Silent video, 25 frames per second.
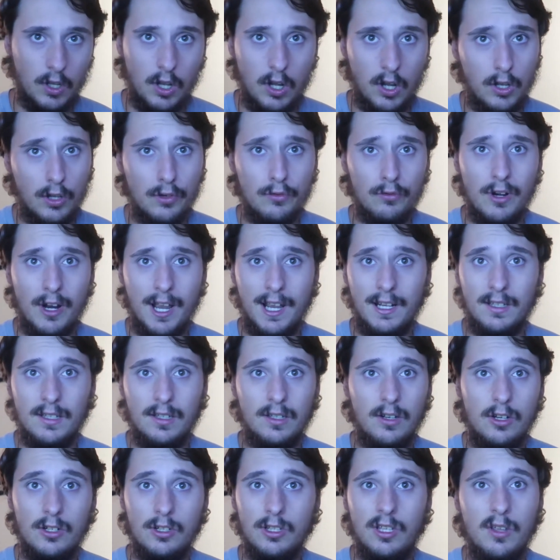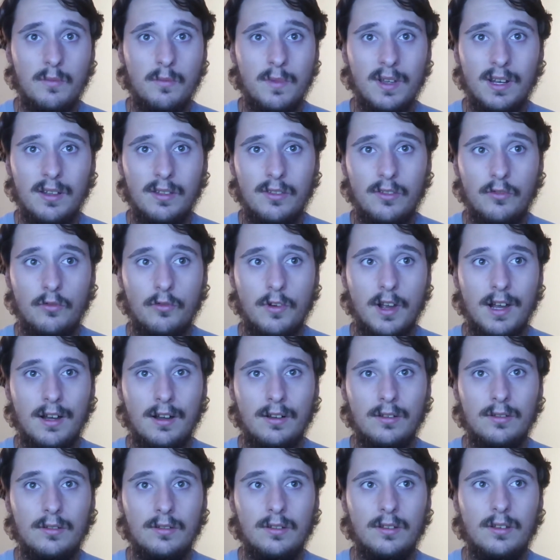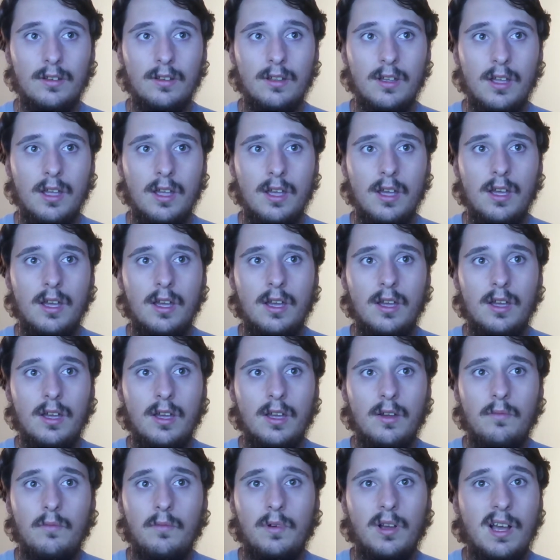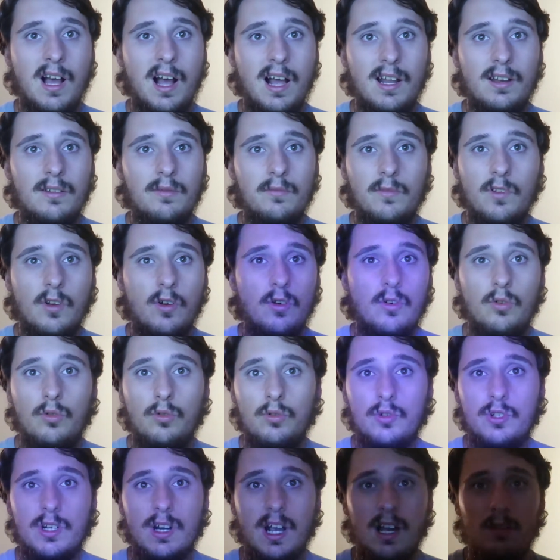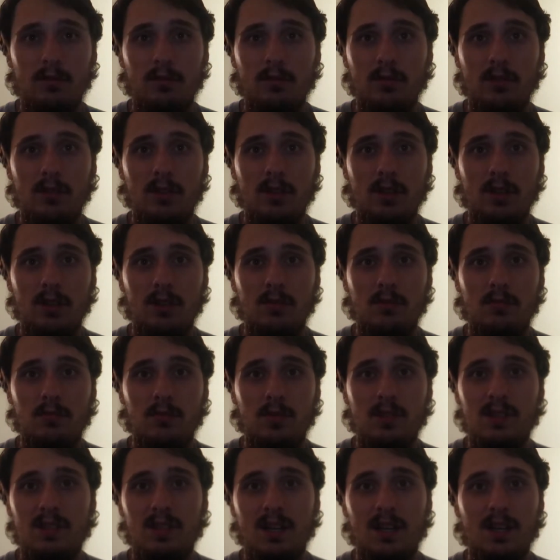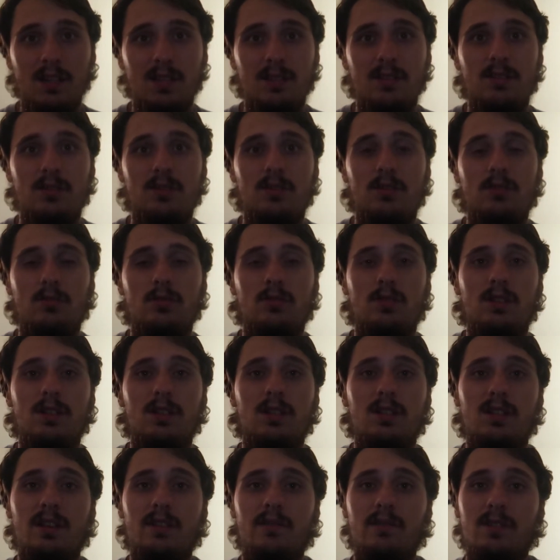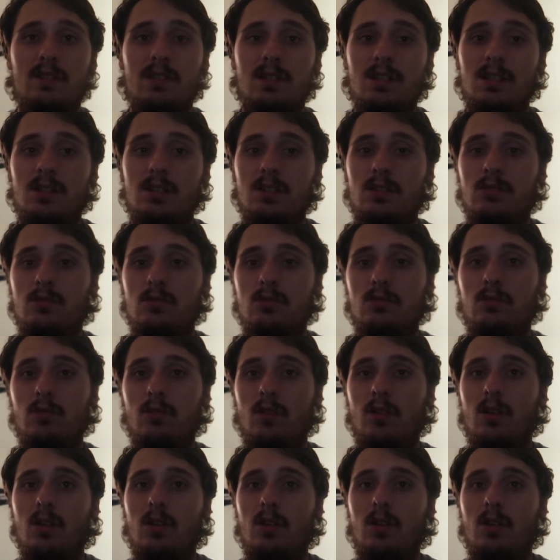unranked, uncommitted throughout kind of the whole travel thing, besides until like 17U.